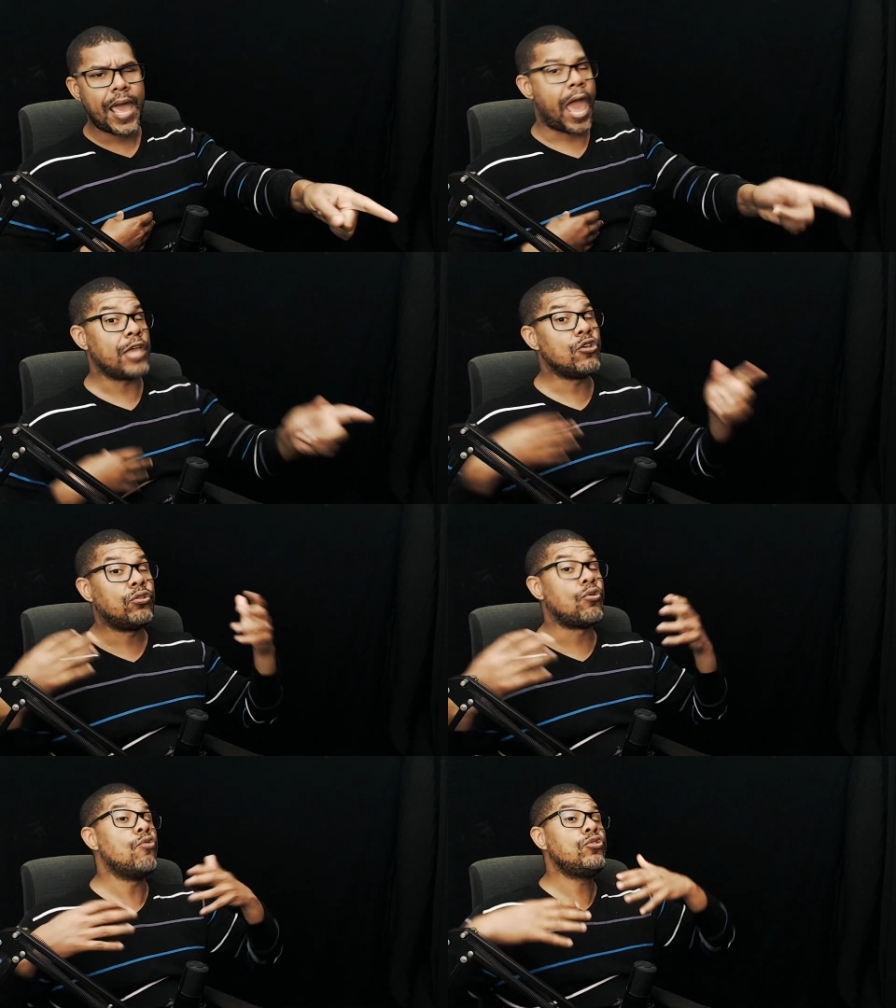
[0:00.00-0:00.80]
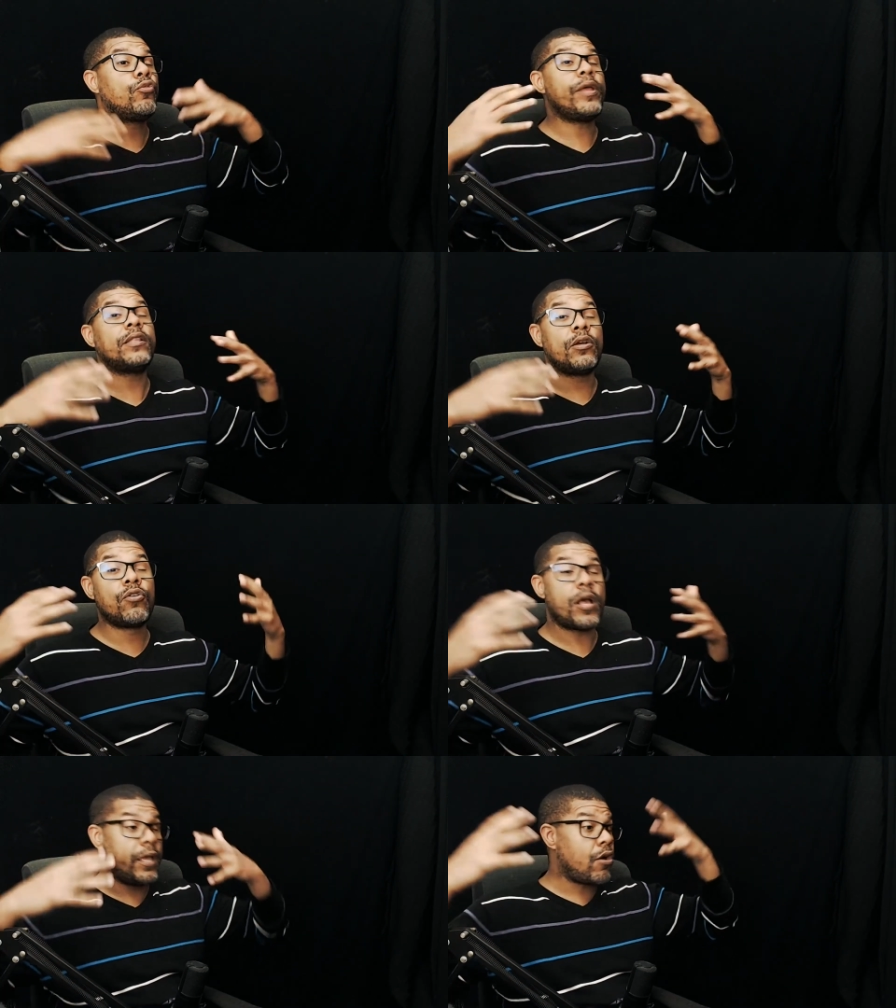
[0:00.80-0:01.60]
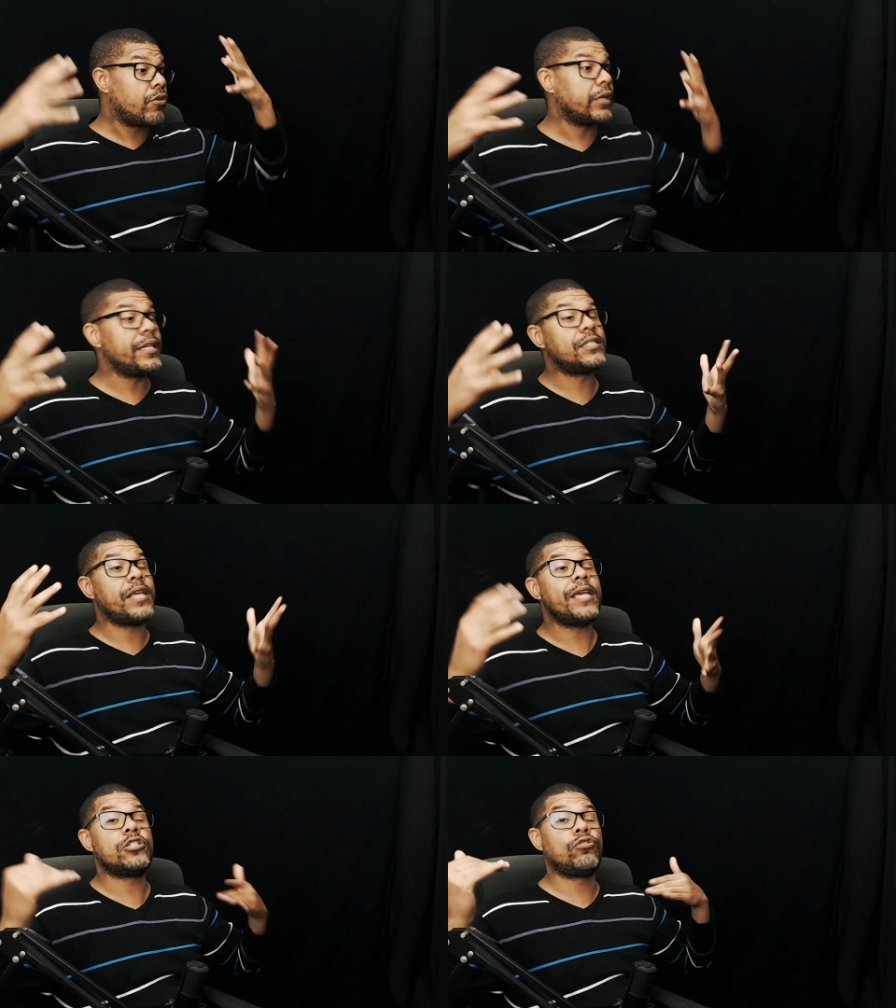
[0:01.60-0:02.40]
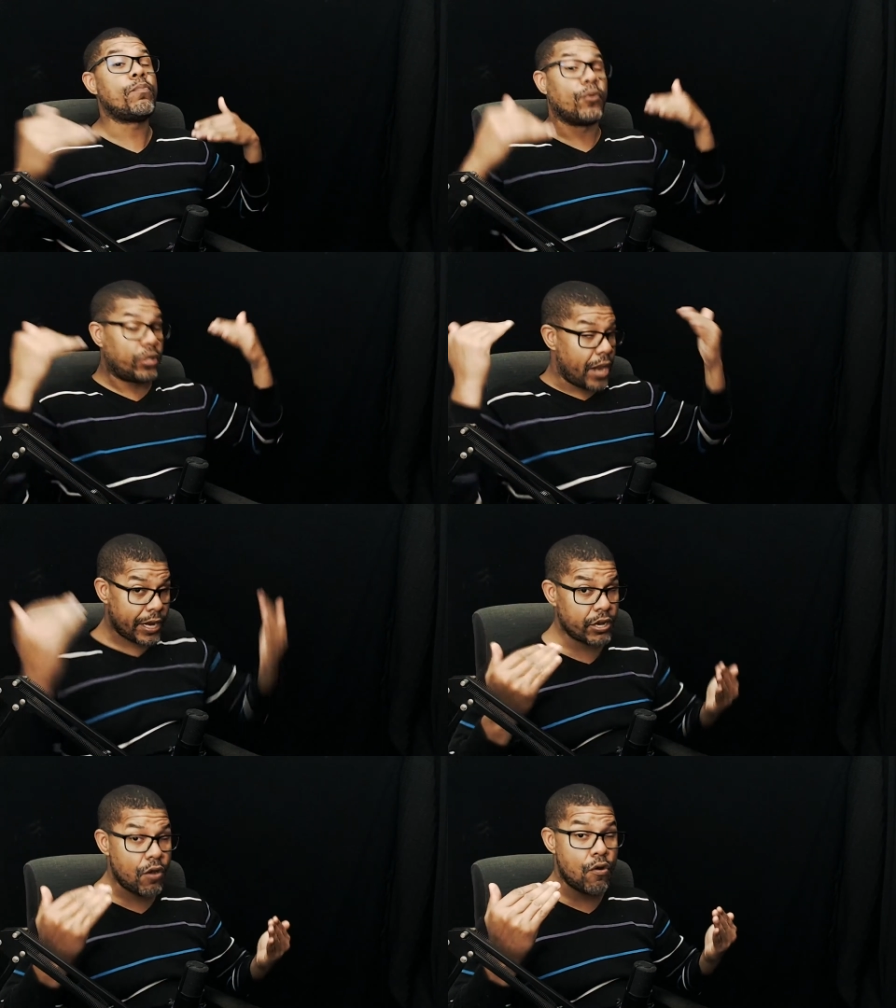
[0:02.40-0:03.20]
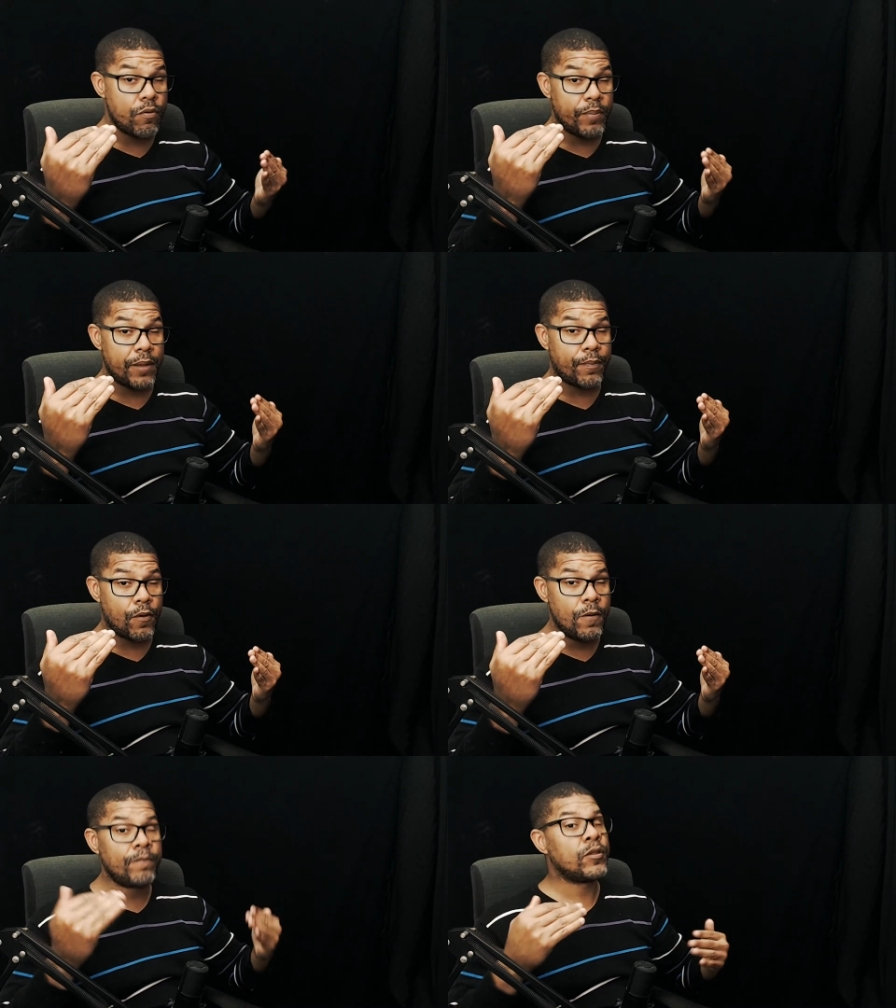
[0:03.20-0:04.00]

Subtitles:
and you don't create an organization to protect your own people,